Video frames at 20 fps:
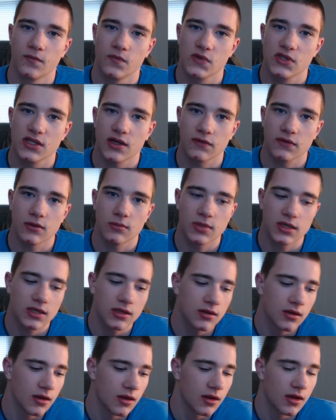stuff to
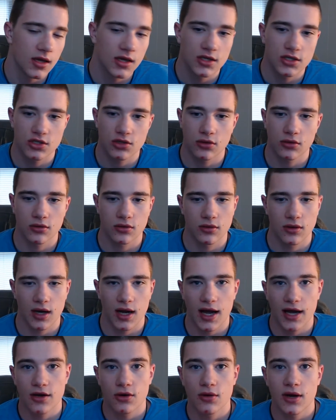be. So
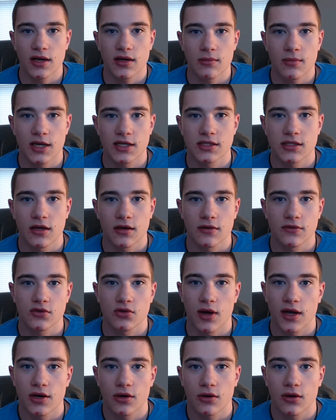I don't edit my stuff,
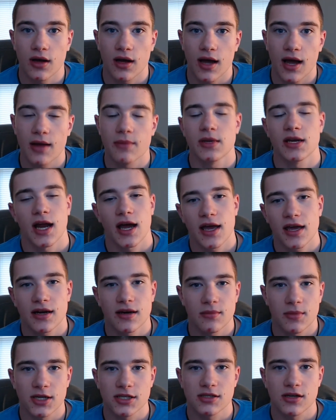so I
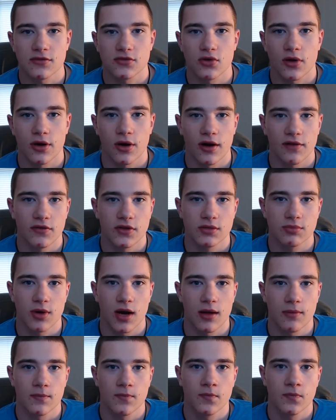edit my stuff so I don't have this
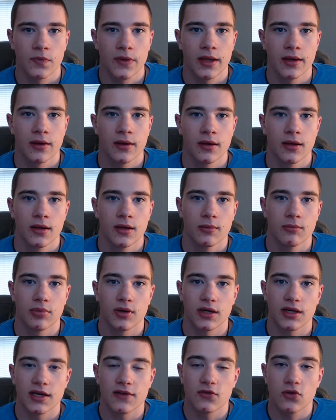problem.
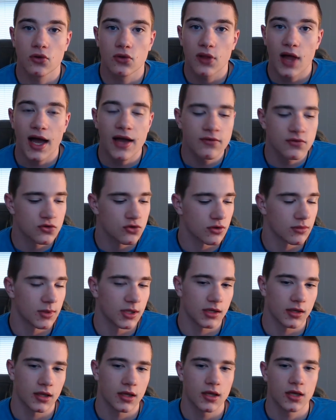But if you're live
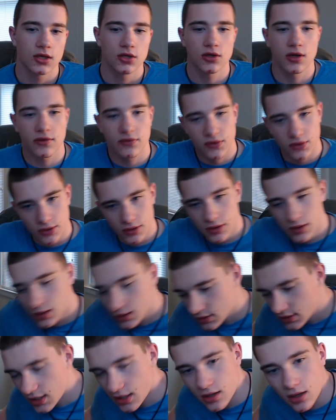streaming, you have to
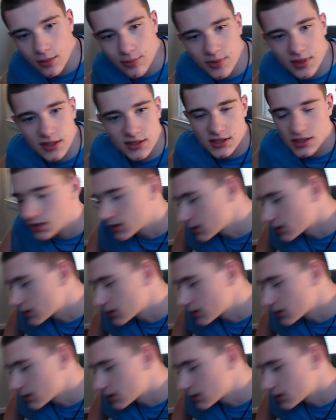get up and it's